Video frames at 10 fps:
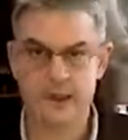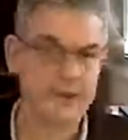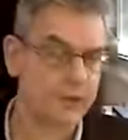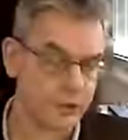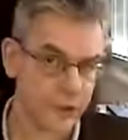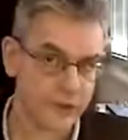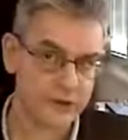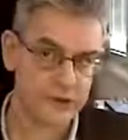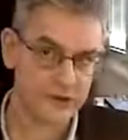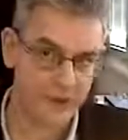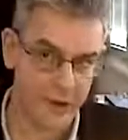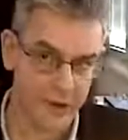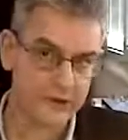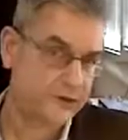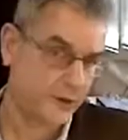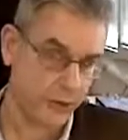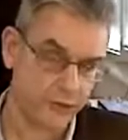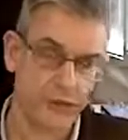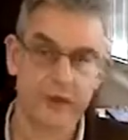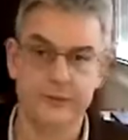As it grows and expands,
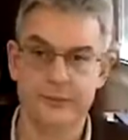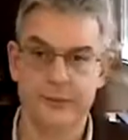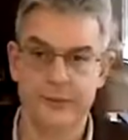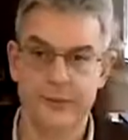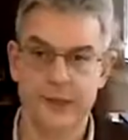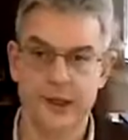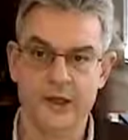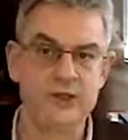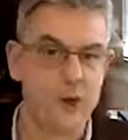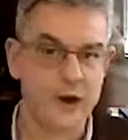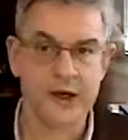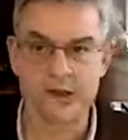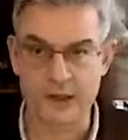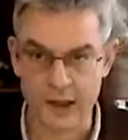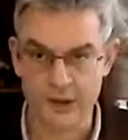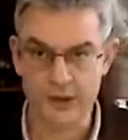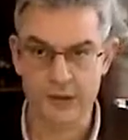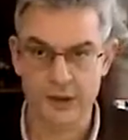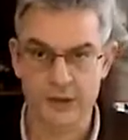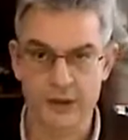hopefully, as work is done,
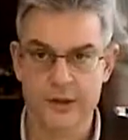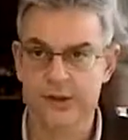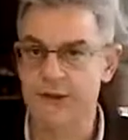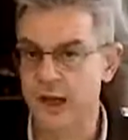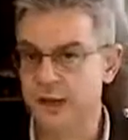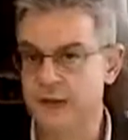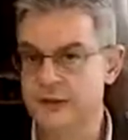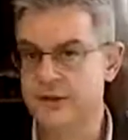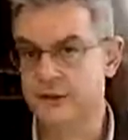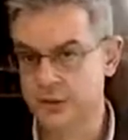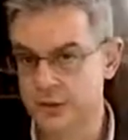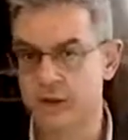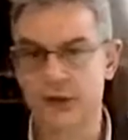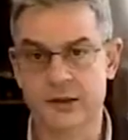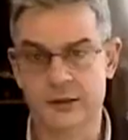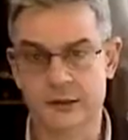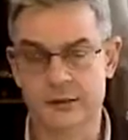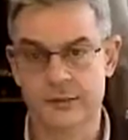studies conducted,